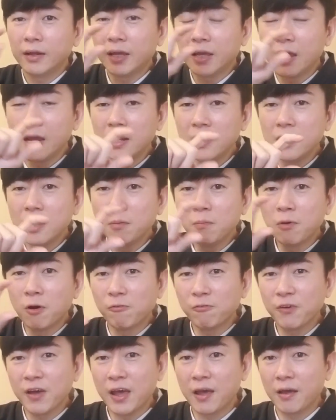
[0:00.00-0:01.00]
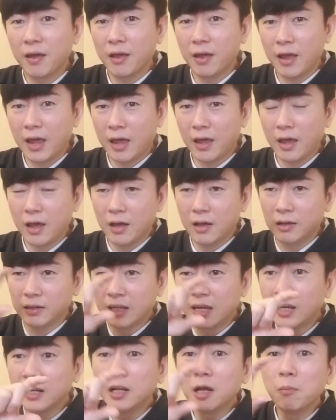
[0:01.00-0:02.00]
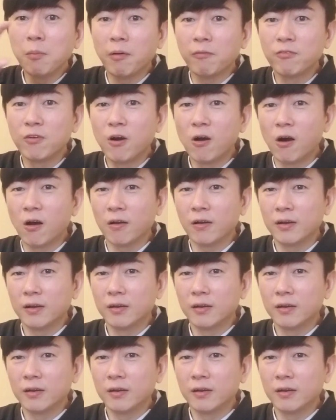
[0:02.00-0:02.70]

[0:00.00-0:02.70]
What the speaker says: kingdom of God